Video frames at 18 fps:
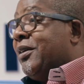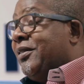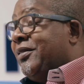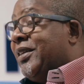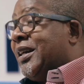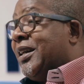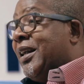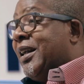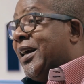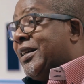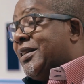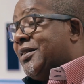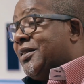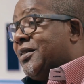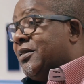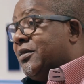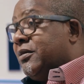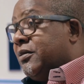red
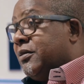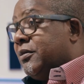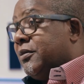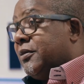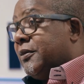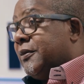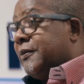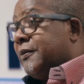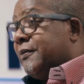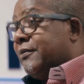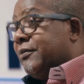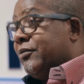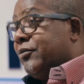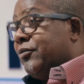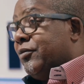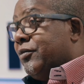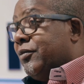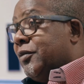lights.
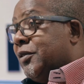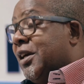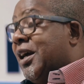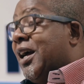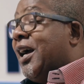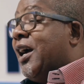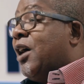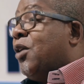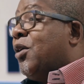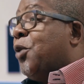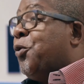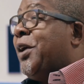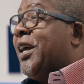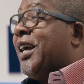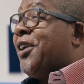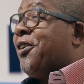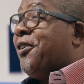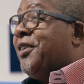How are we
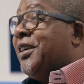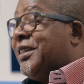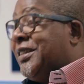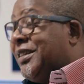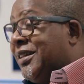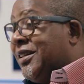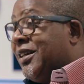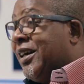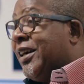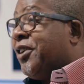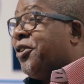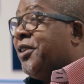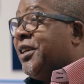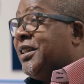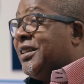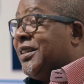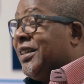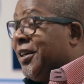
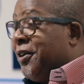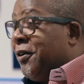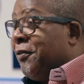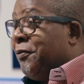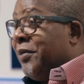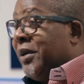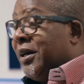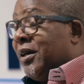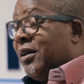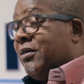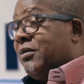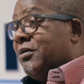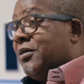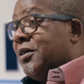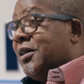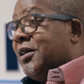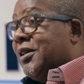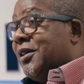encouraging the government
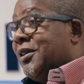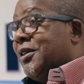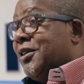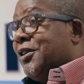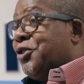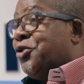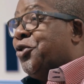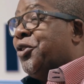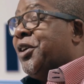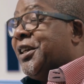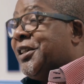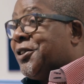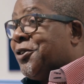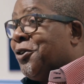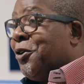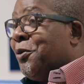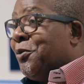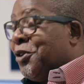to
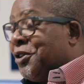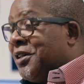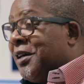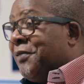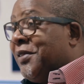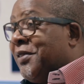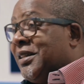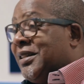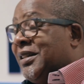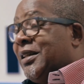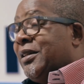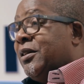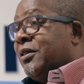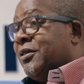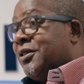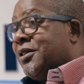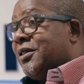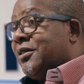install more traffic
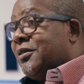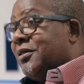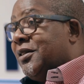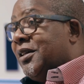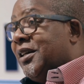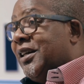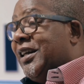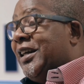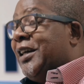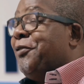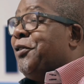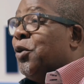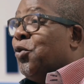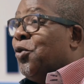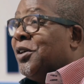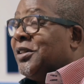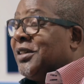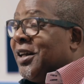signals if the
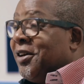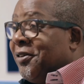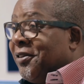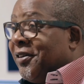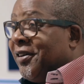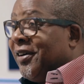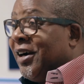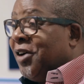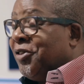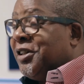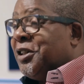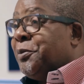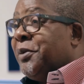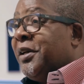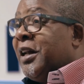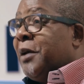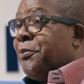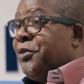ones that are on ground is
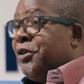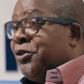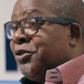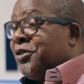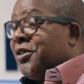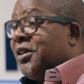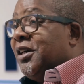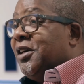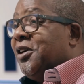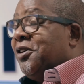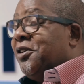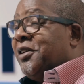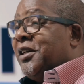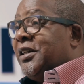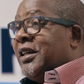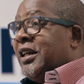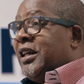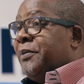being abused on a
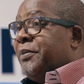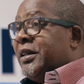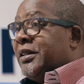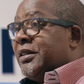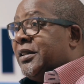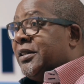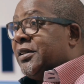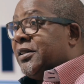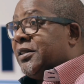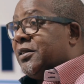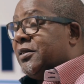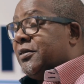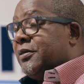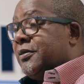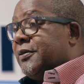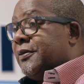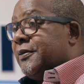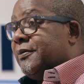daily basis?
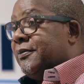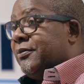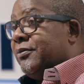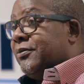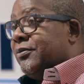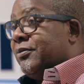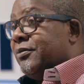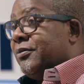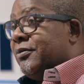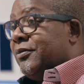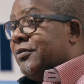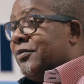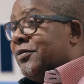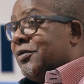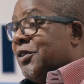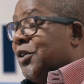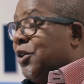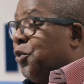
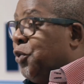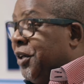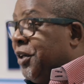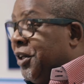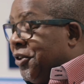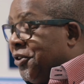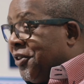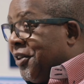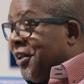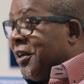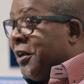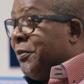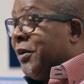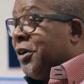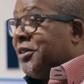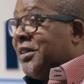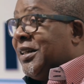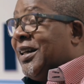We need to think
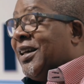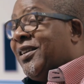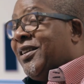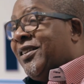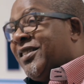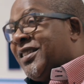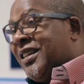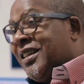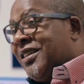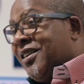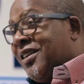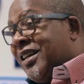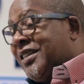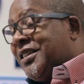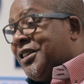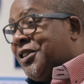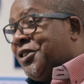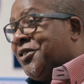about it, that the
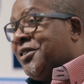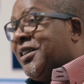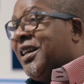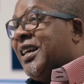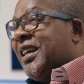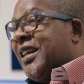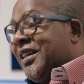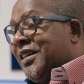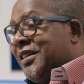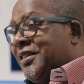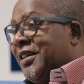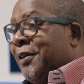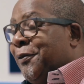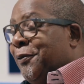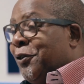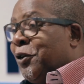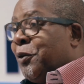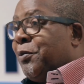signalization is there
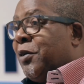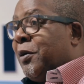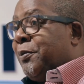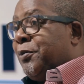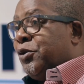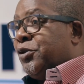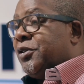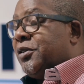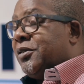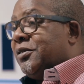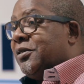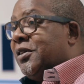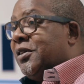for a purpose.